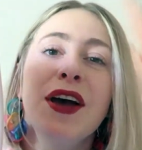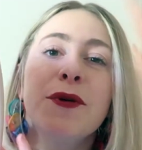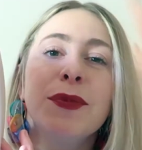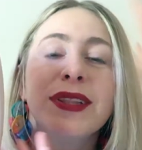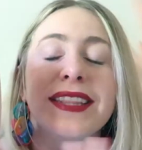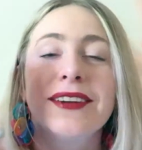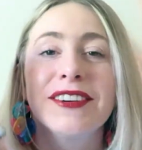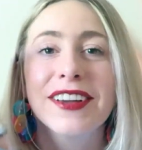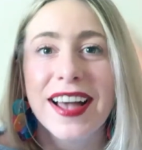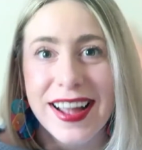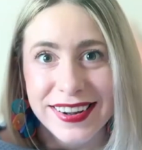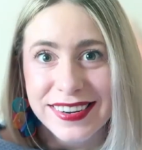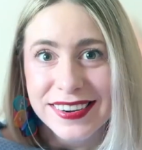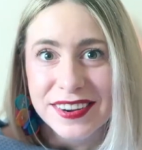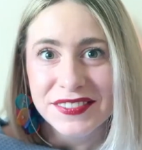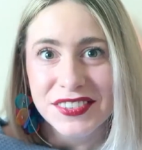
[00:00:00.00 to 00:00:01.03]
But they were
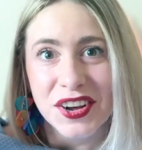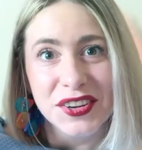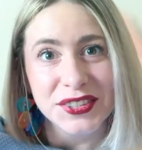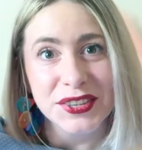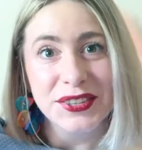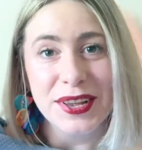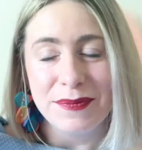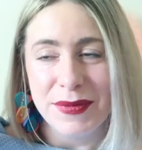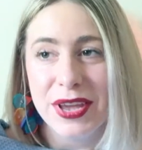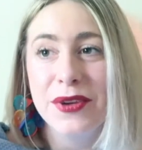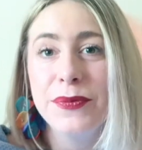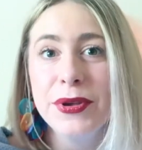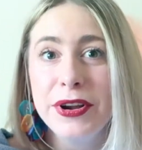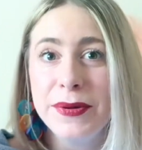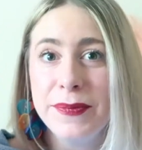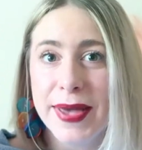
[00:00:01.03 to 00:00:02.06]
kind enough to also send me a
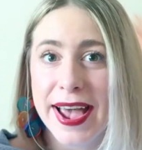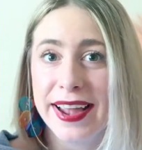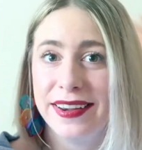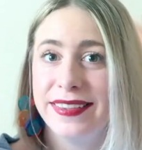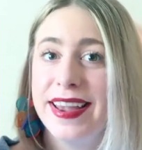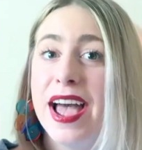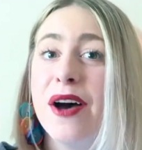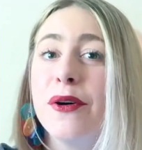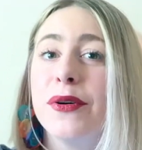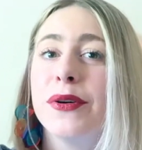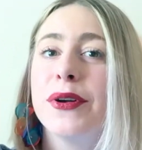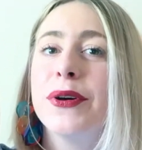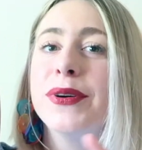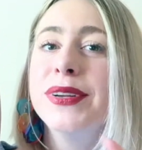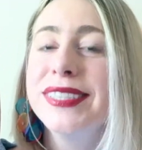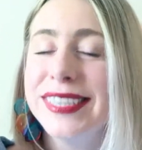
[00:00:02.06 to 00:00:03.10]
beauty bag. Now,
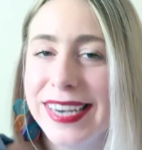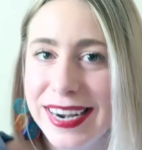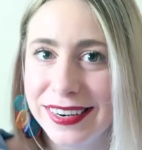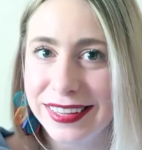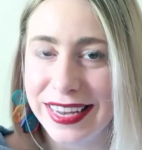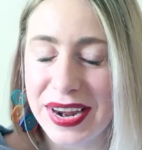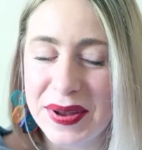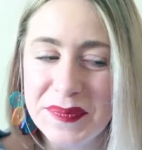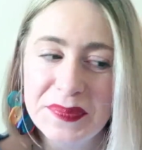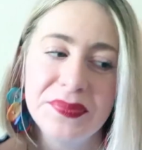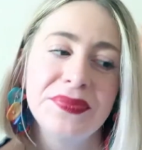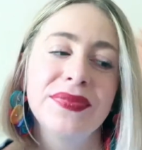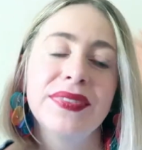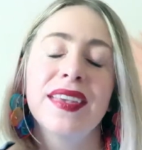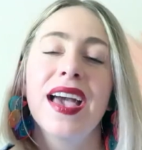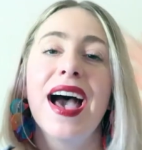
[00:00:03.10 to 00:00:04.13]
coincidentally,
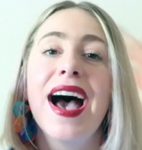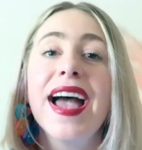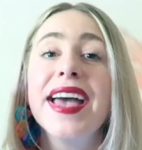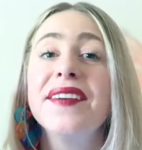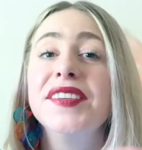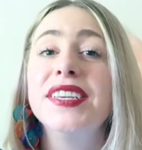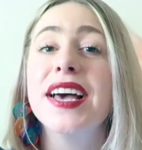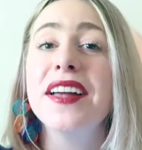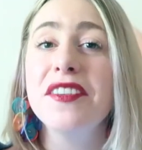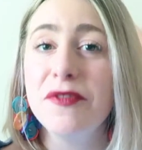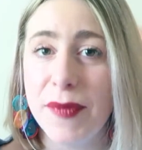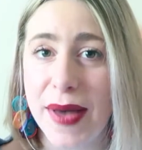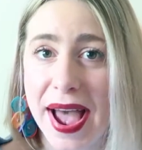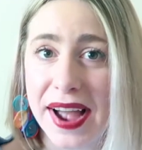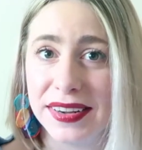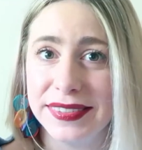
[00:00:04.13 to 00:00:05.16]
I have a ton of
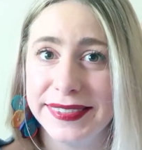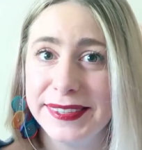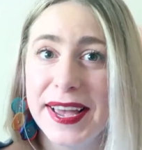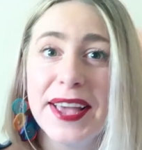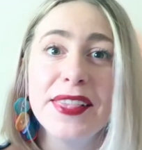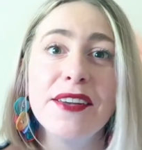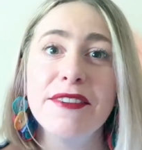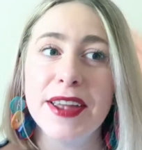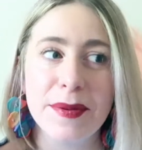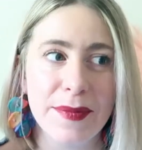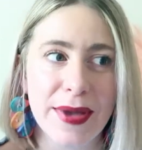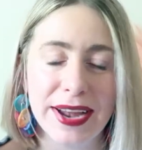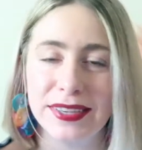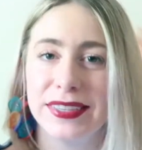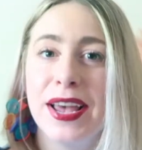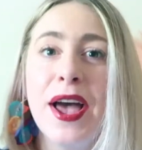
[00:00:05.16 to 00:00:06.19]
bags. I love
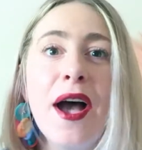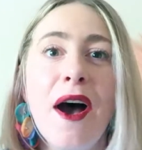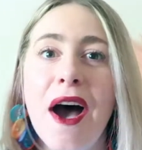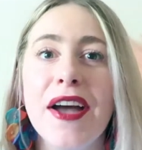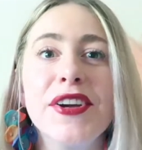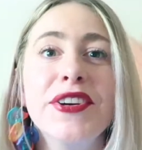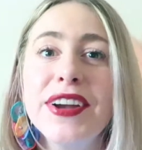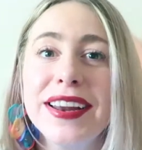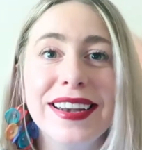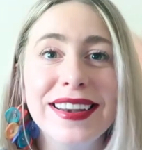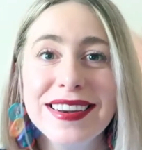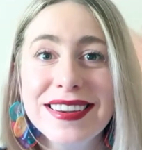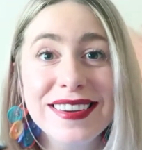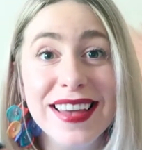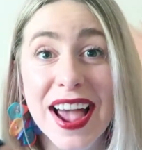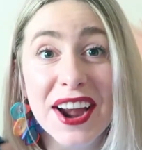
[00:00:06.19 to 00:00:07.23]
handbags. I've created an
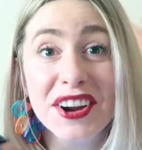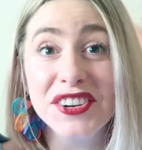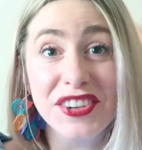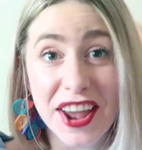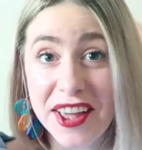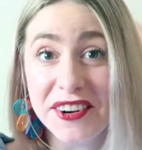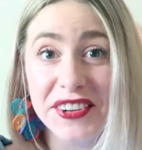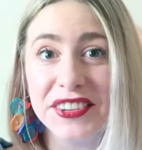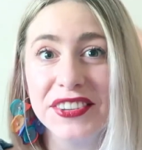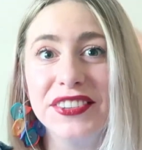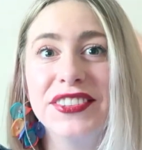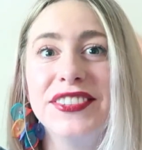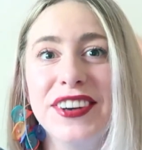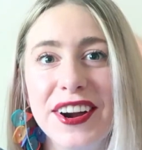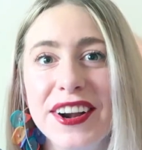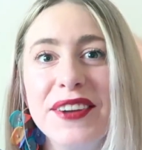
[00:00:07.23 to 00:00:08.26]
entire channel
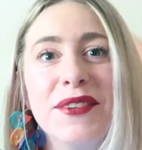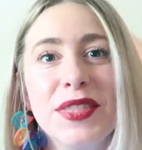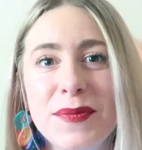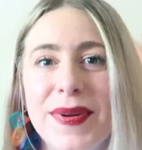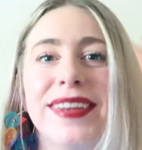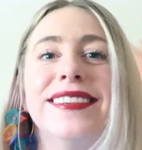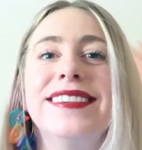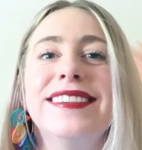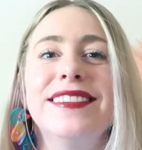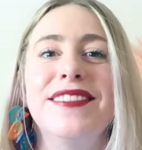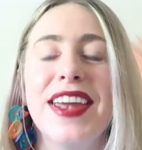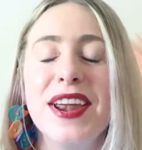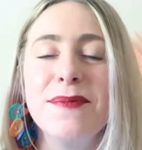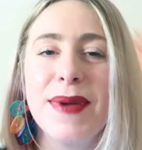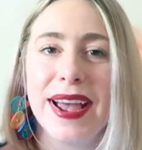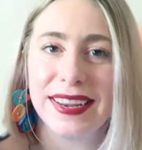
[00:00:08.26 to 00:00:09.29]
starting with the basis of
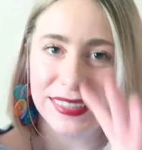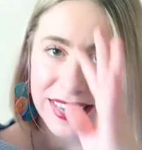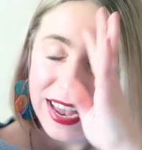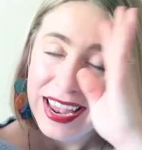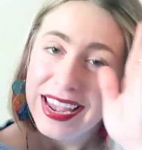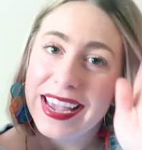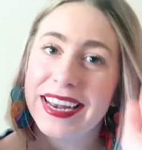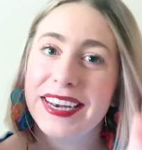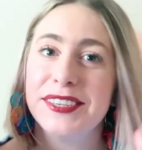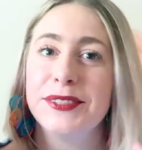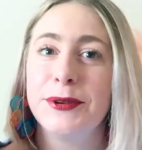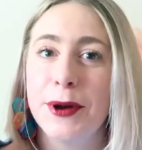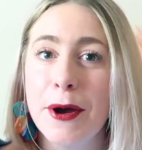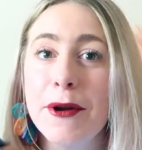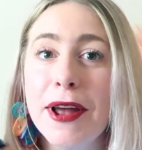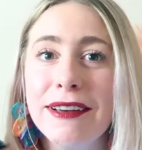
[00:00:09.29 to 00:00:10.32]
handbags. It has
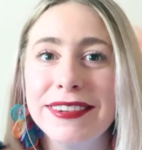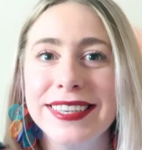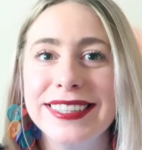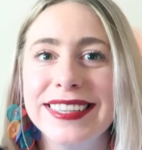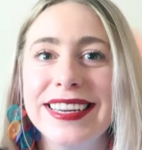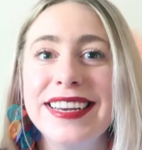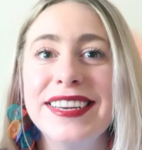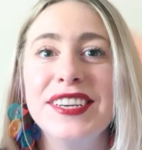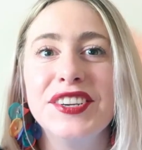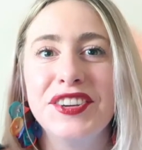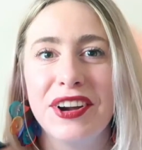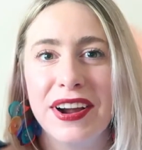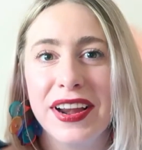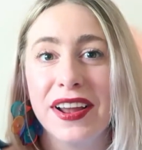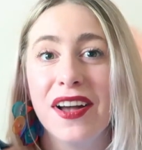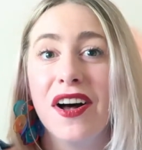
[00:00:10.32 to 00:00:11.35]
grown obviously into
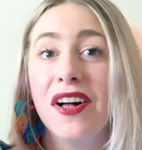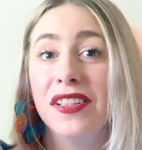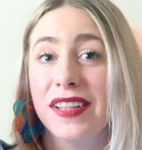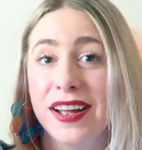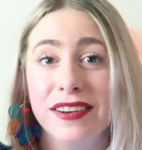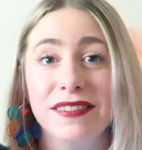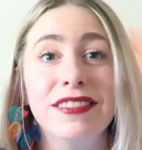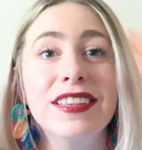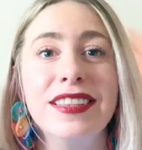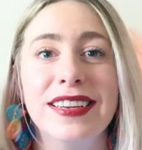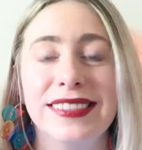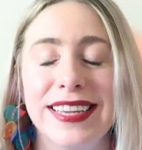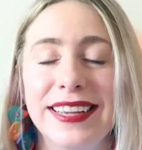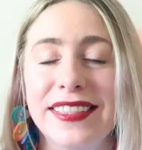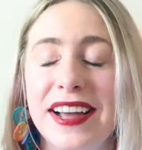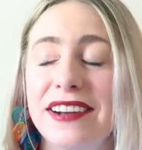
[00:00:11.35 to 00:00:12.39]
sharing a lot of the
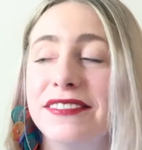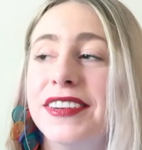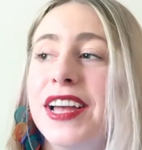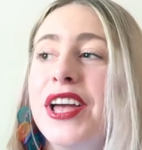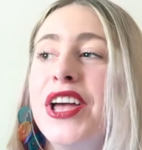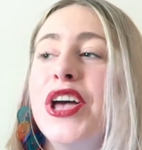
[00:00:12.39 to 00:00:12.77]
things I love,